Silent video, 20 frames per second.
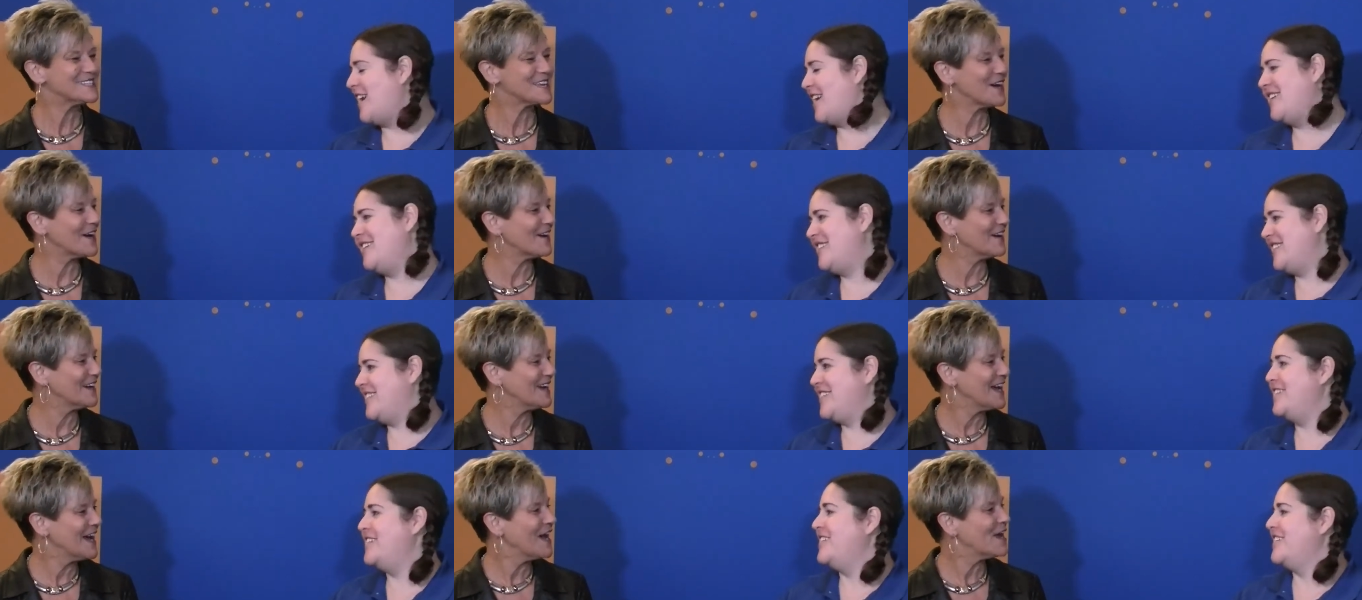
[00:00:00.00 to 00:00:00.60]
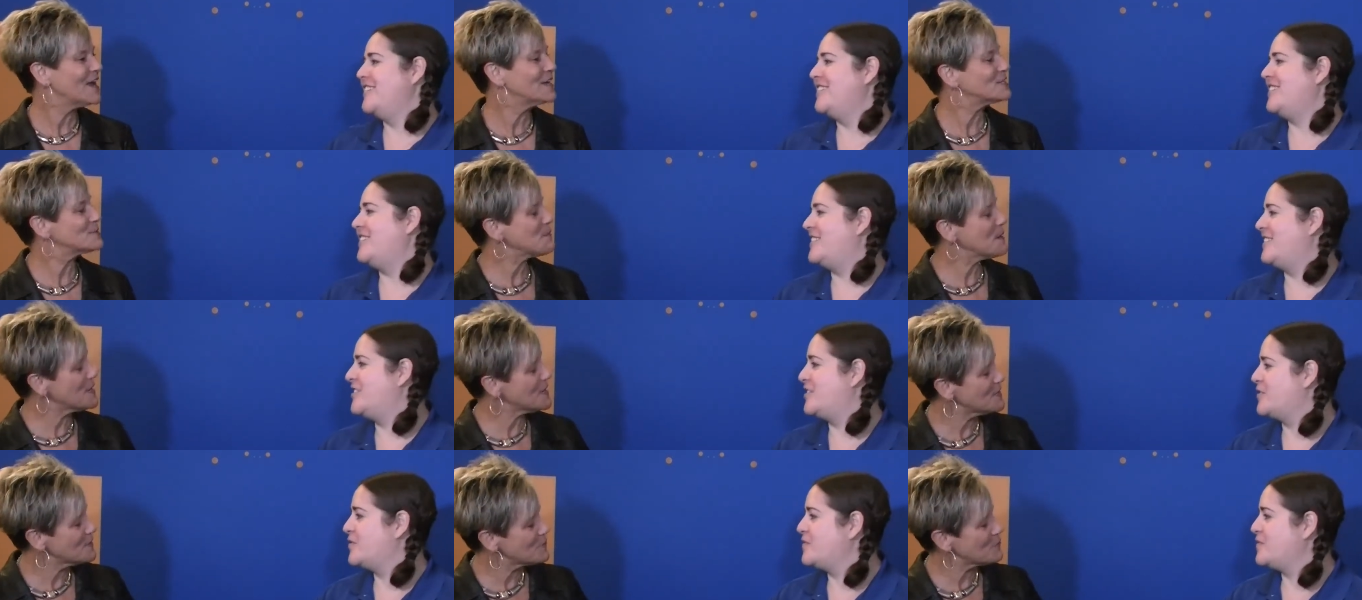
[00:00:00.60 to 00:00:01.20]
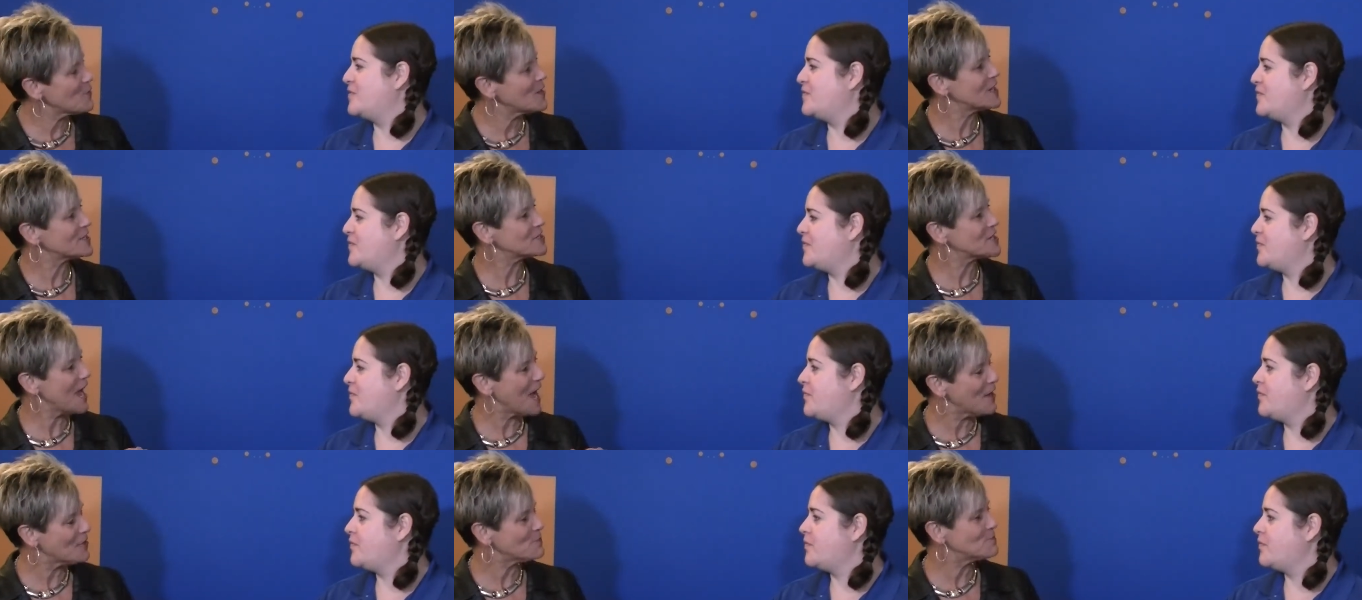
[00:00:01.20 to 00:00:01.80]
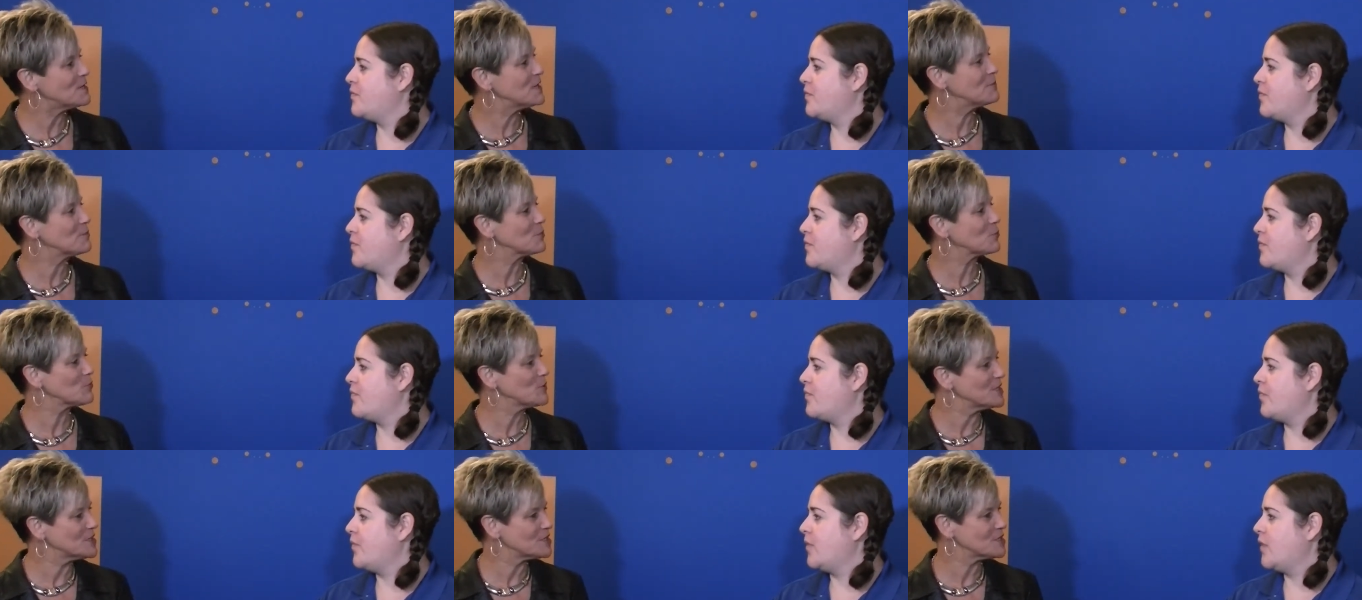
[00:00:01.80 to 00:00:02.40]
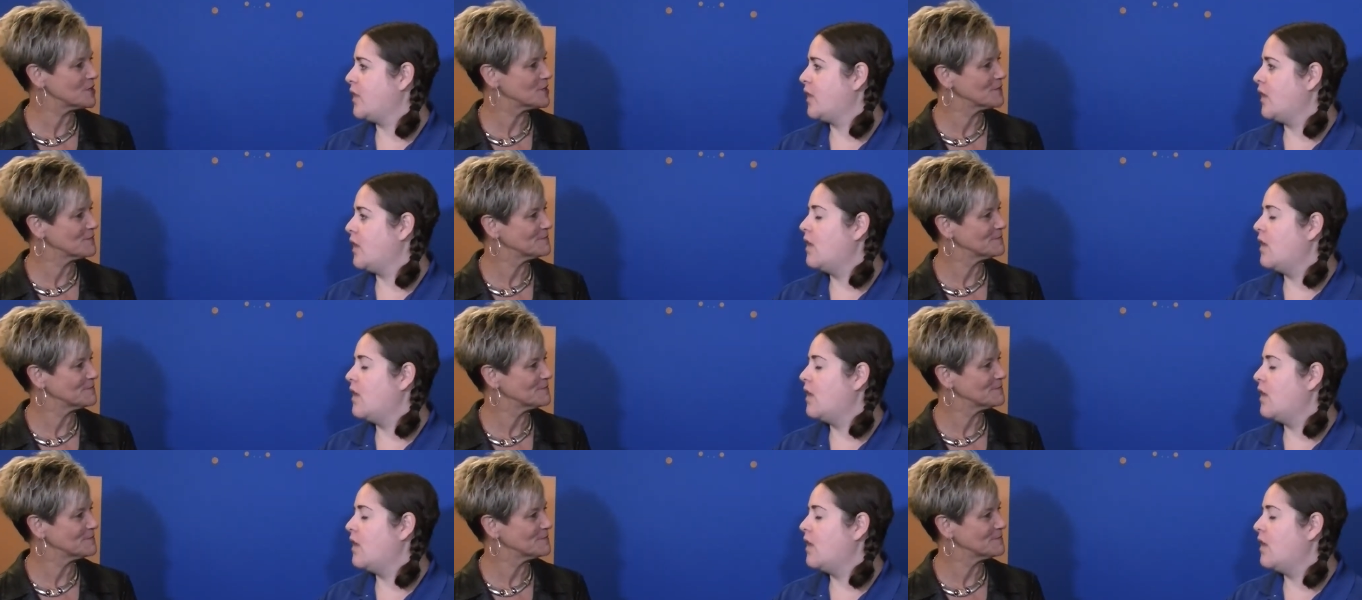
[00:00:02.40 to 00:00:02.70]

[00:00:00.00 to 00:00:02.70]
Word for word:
Speaker 1: so, and speaking of which, how do people reach you?